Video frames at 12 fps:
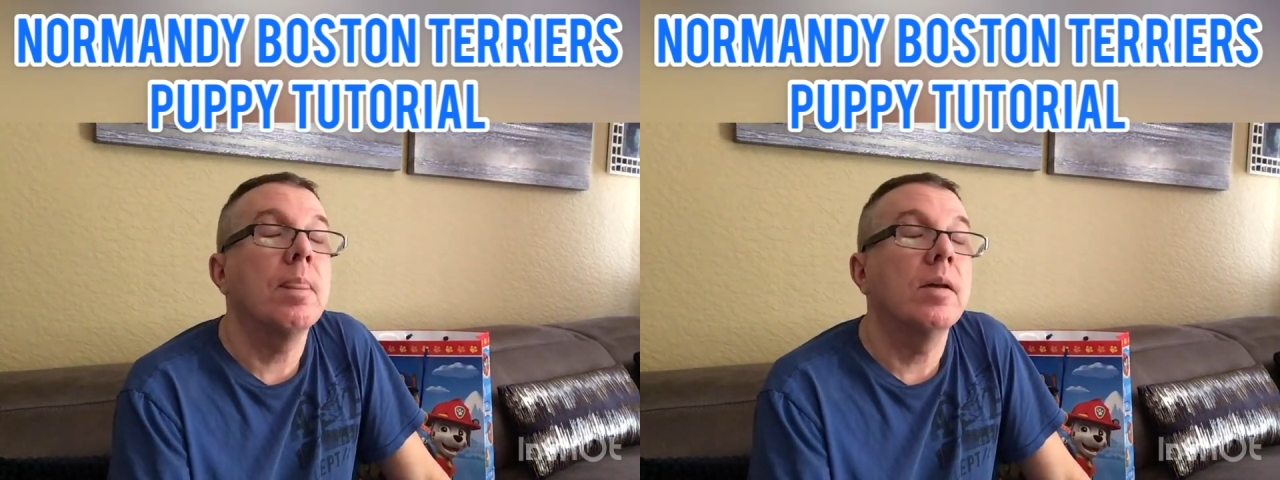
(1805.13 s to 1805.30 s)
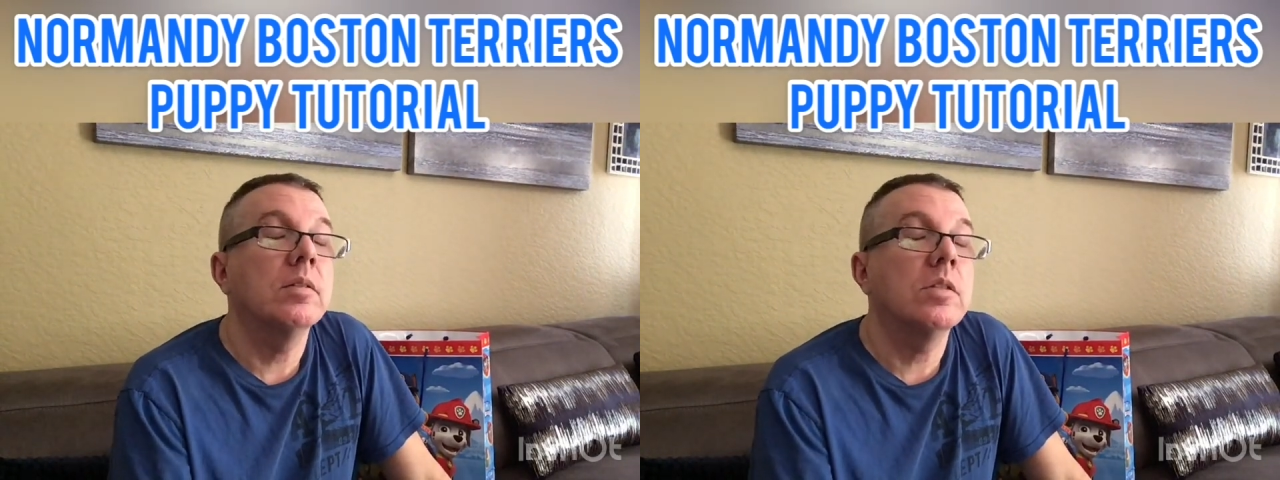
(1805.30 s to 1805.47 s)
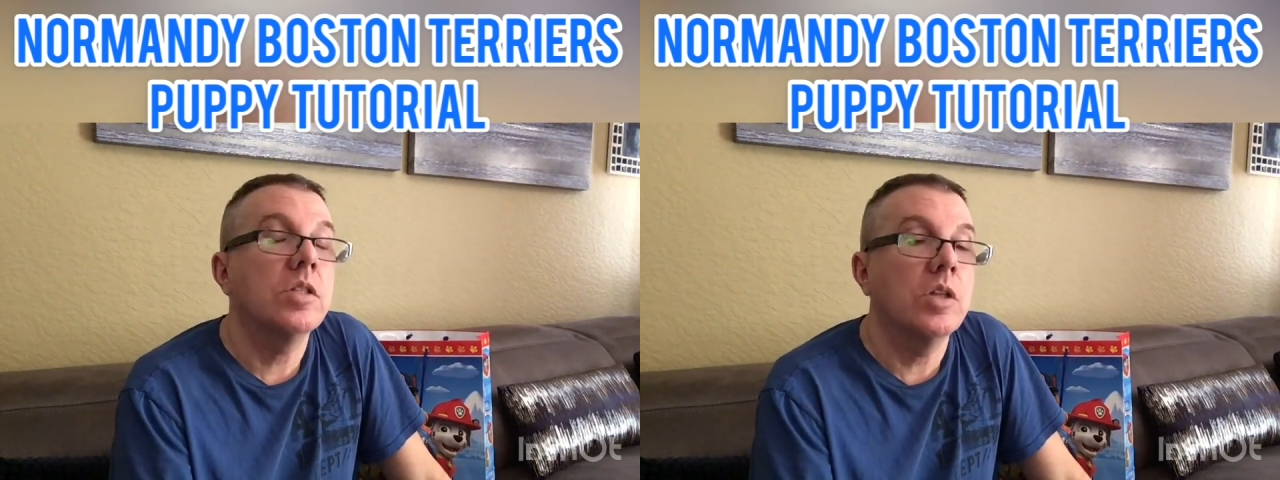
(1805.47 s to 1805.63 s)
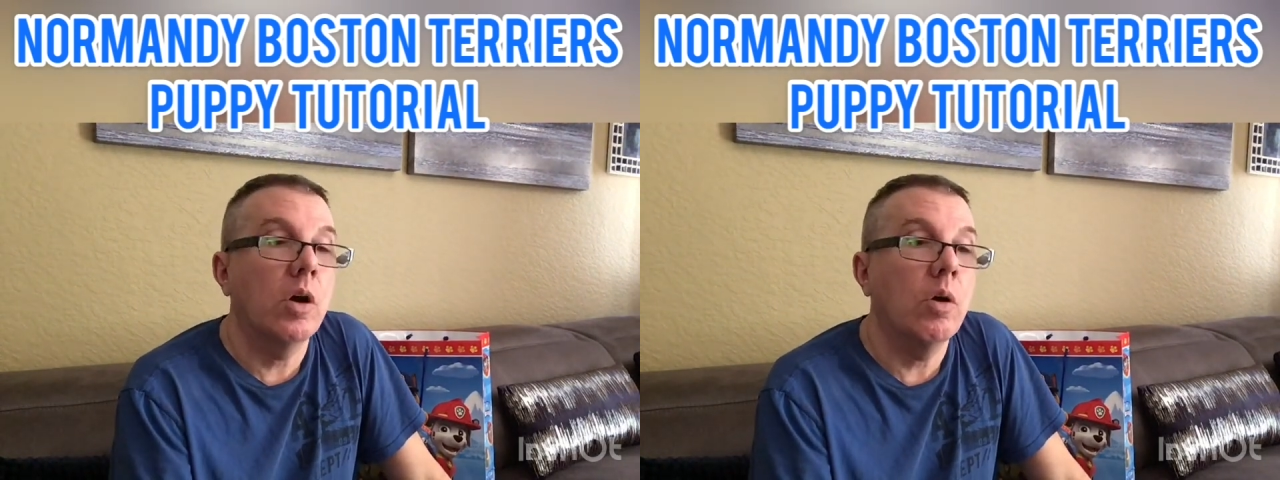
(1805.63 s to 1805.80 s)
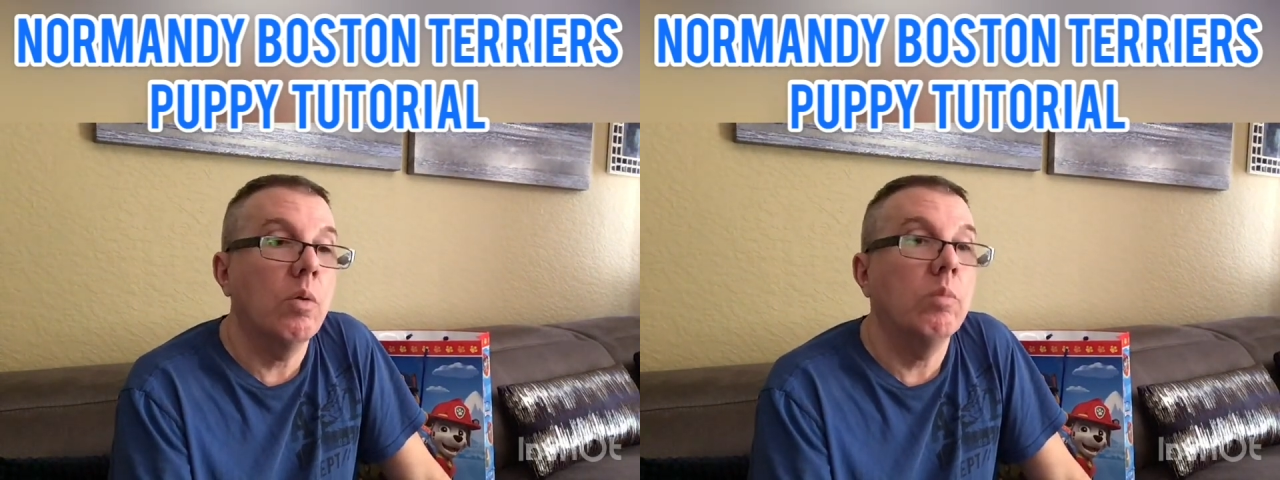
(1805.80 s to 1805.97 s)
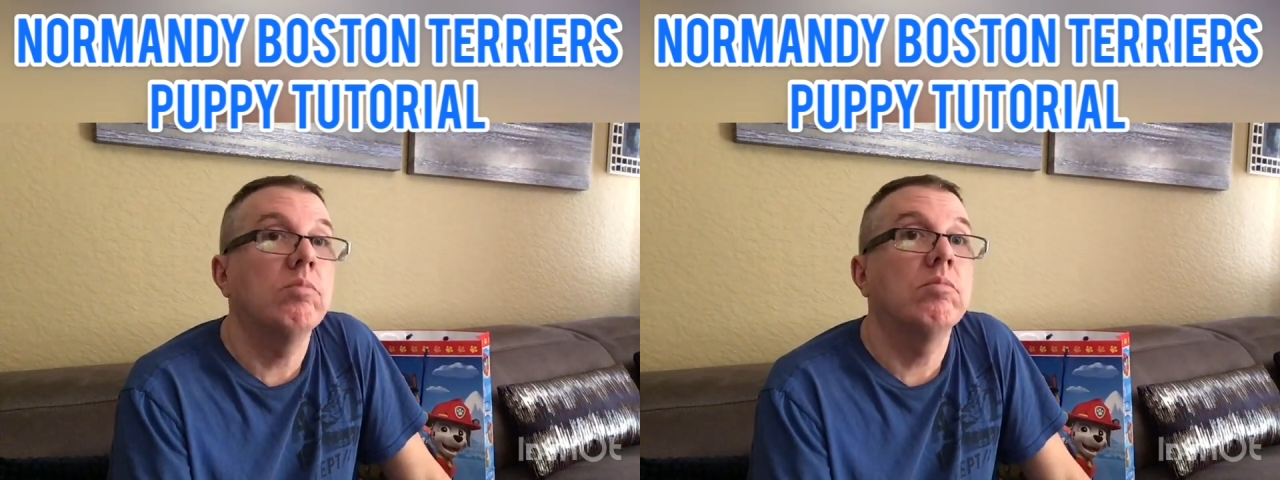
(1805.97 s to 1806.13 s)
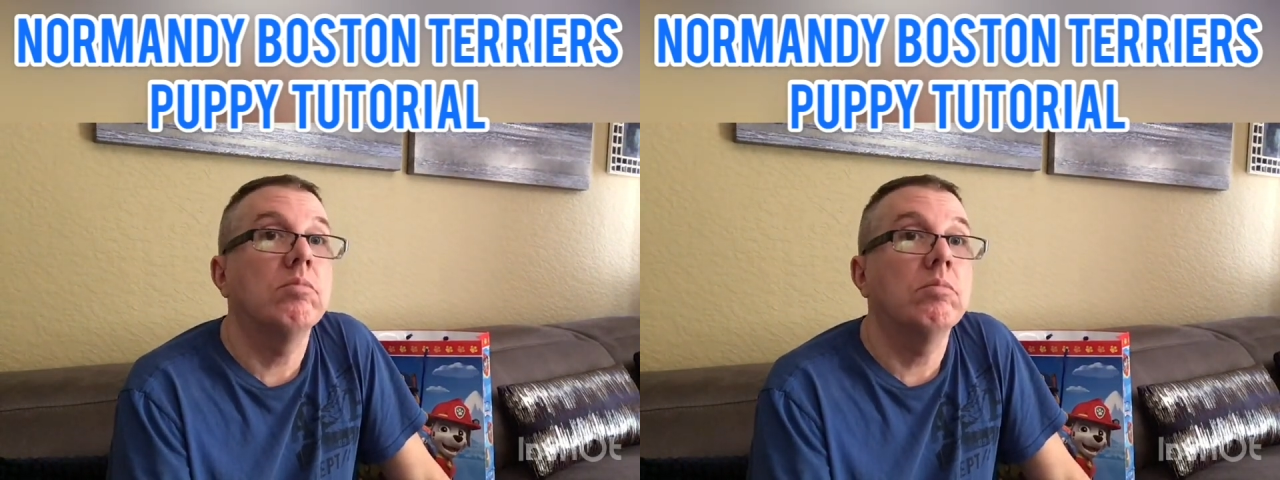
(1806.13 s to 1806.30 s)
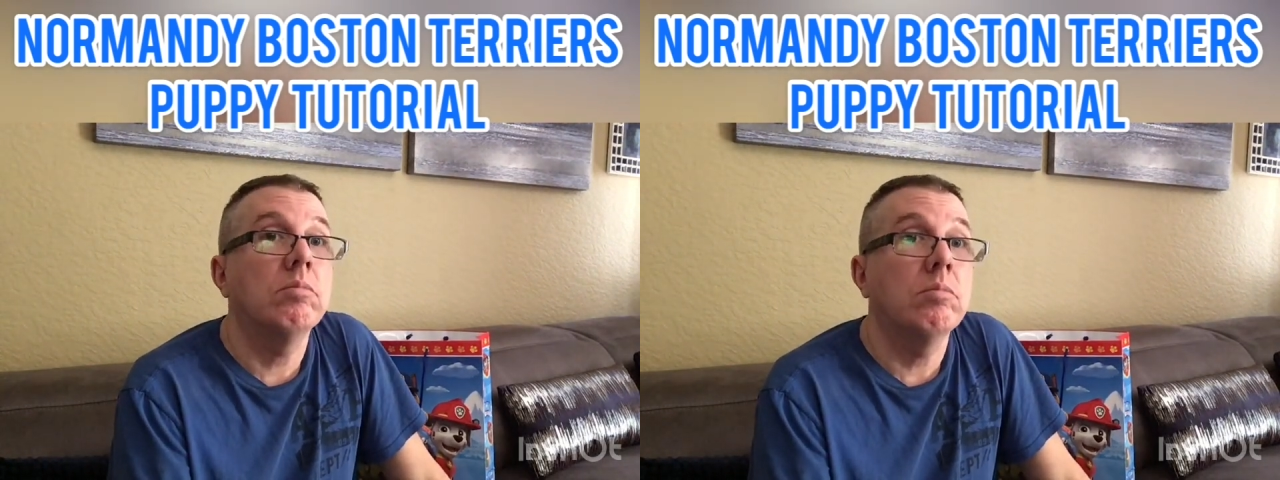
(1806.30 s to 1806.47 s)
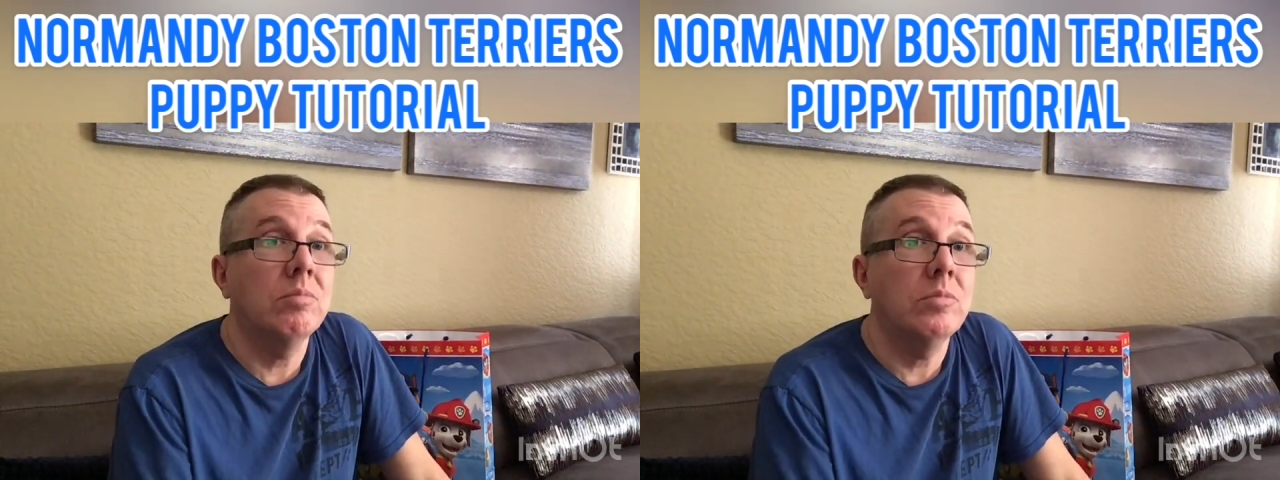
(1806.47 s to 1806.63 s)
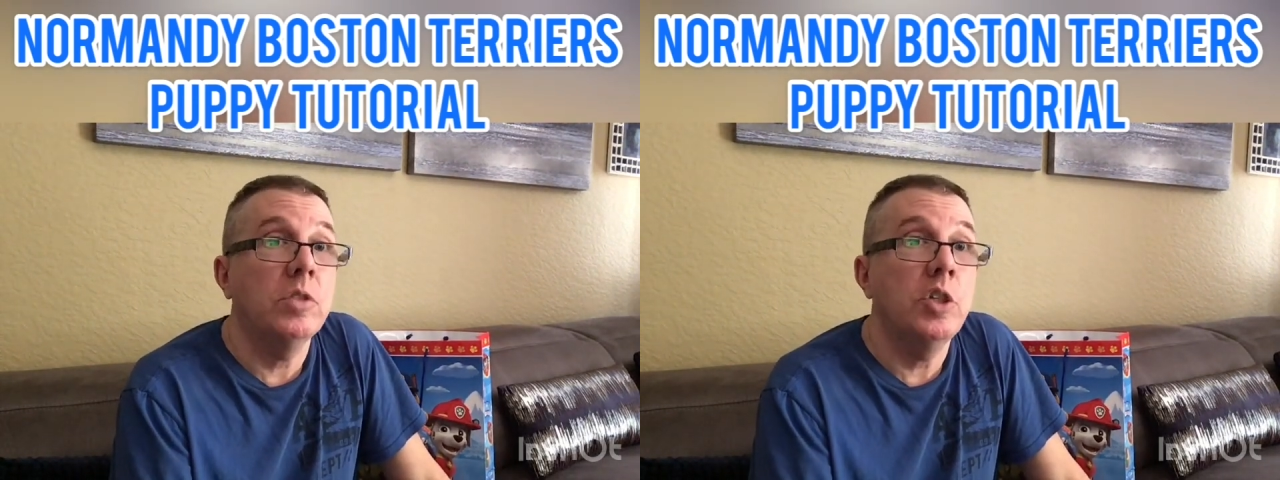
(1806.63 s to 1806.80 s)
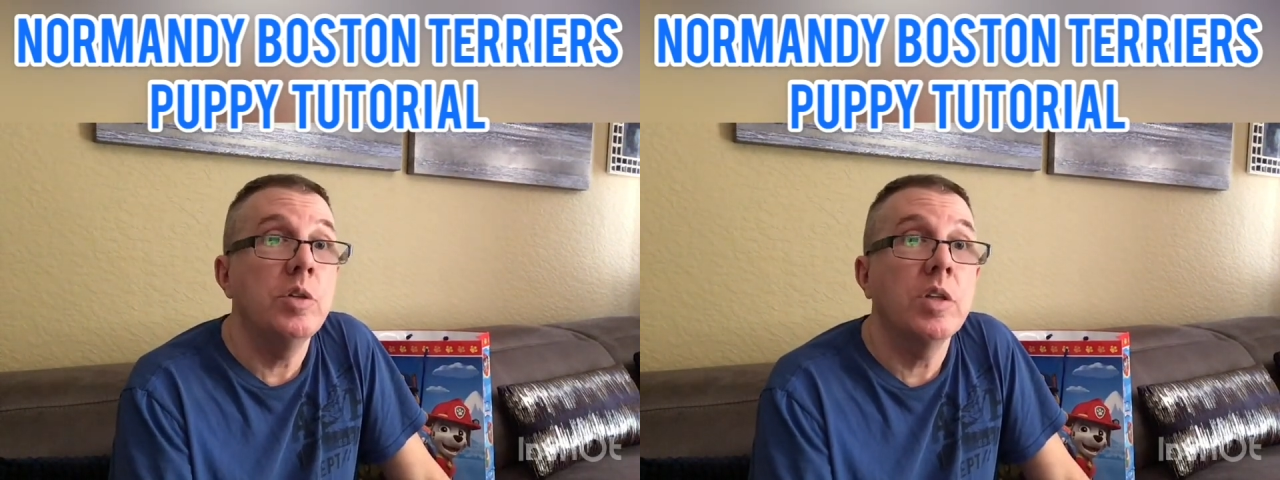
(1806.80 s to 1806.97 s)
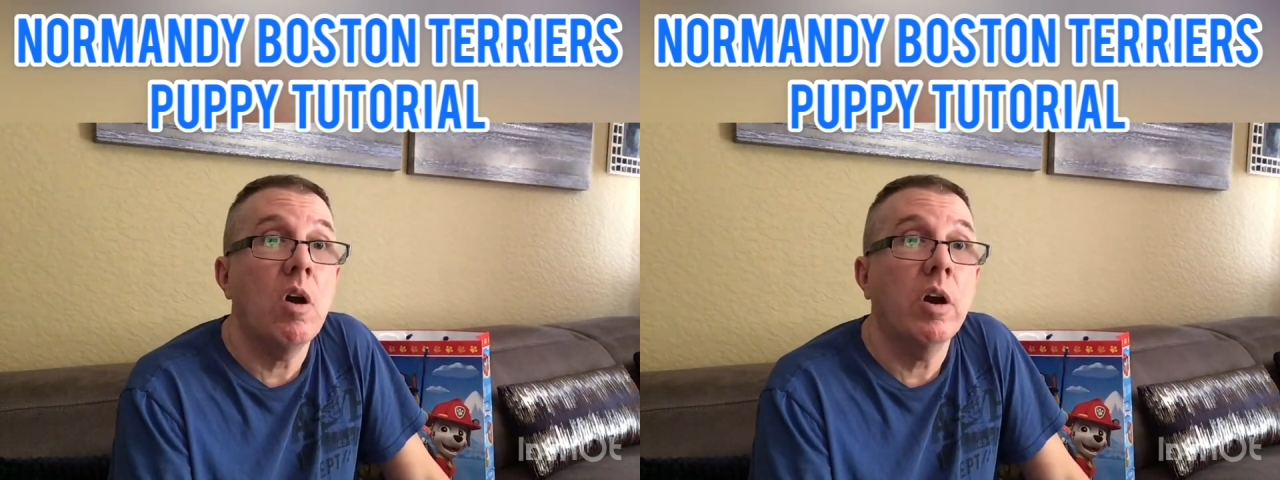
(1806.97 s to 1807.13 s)
So
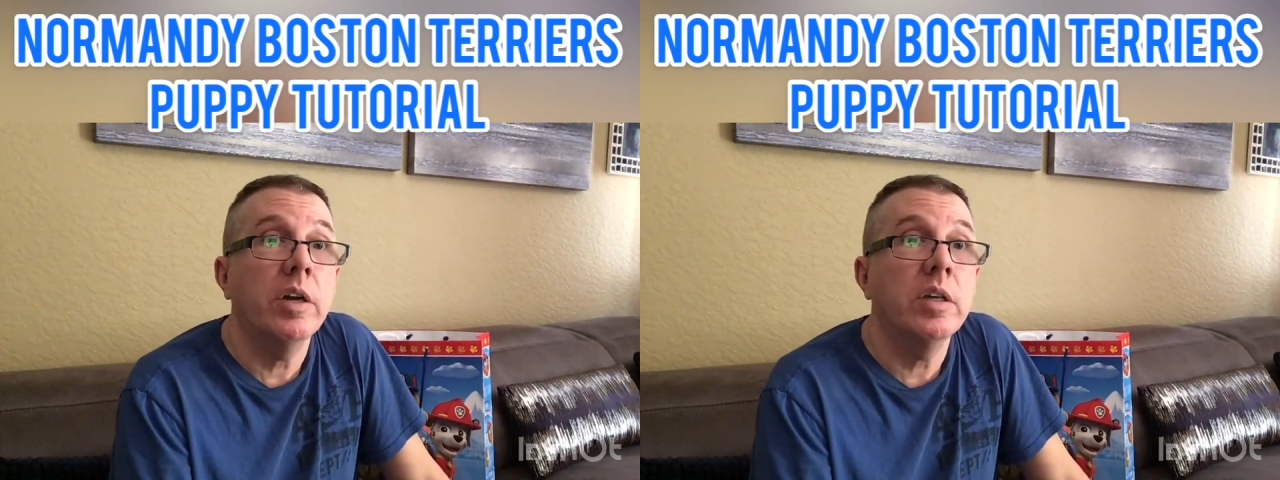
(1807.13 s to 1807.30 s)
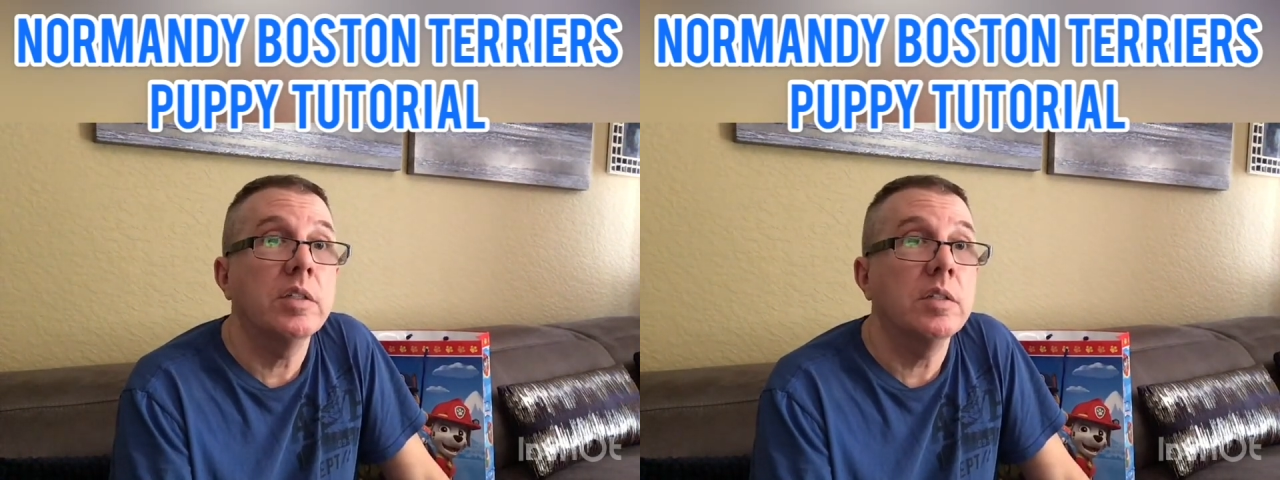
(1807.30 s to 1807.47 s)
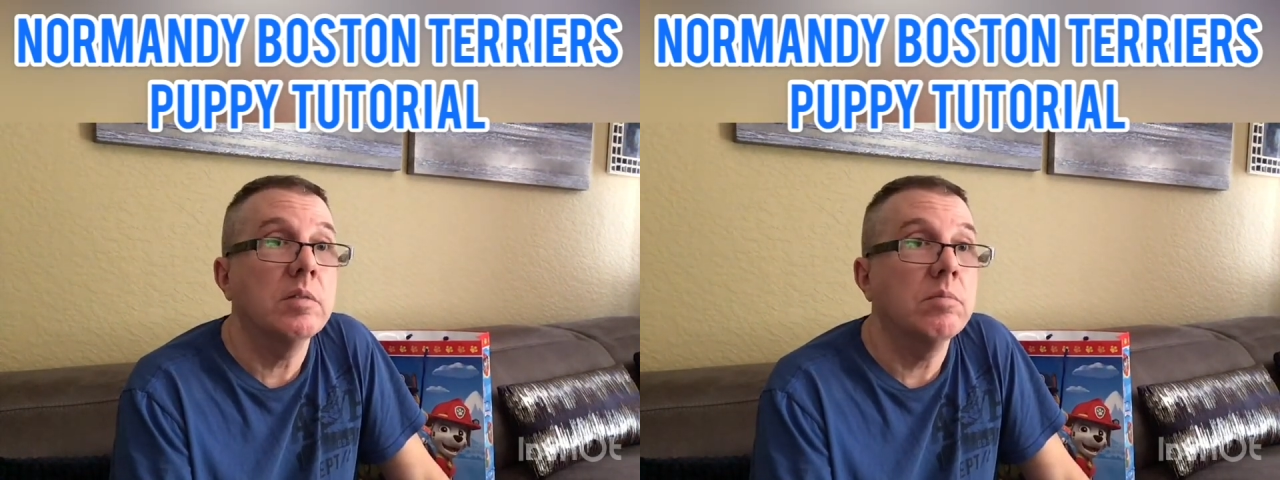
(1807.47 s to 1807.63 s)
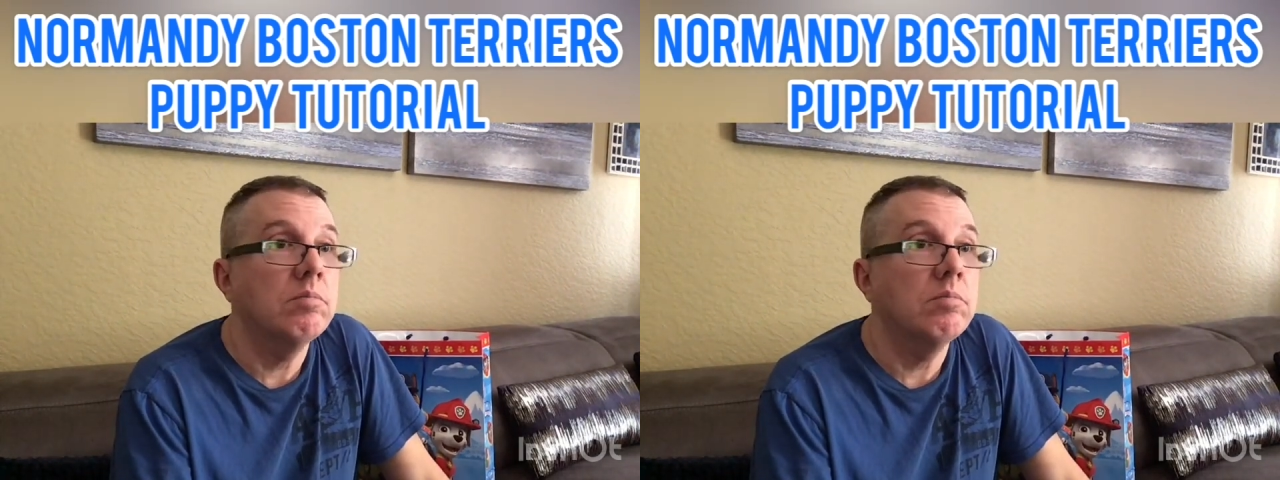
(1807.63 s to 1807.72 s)
use a harness.